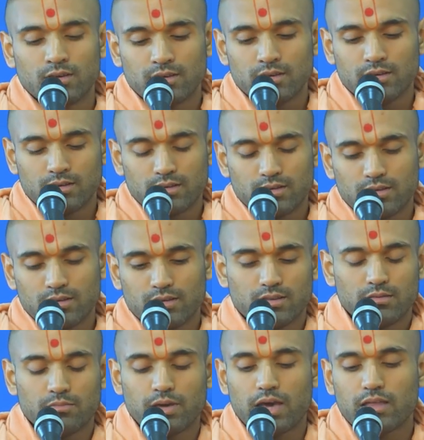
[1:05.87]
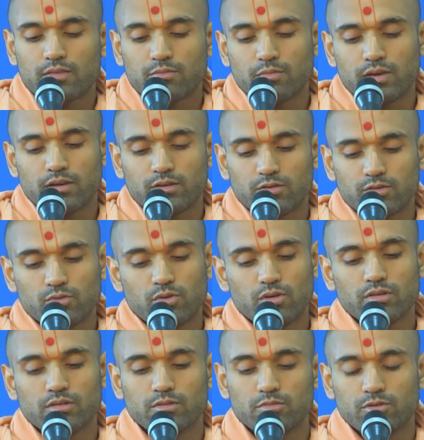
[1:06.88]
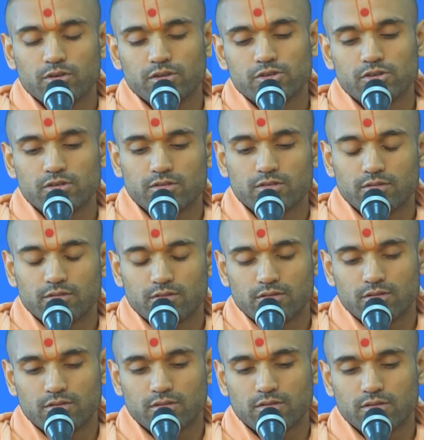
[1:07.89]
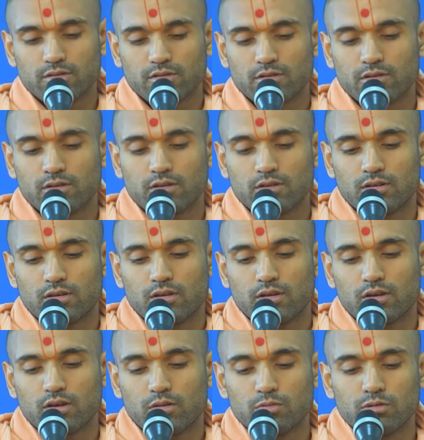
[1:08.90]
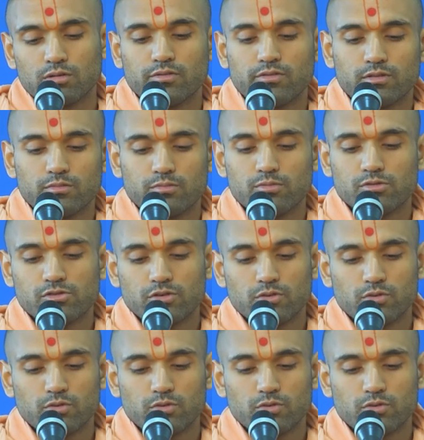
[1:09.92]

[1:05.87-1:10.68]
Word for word: the Pathmaker to our liberation, our beloved Puja Guruji,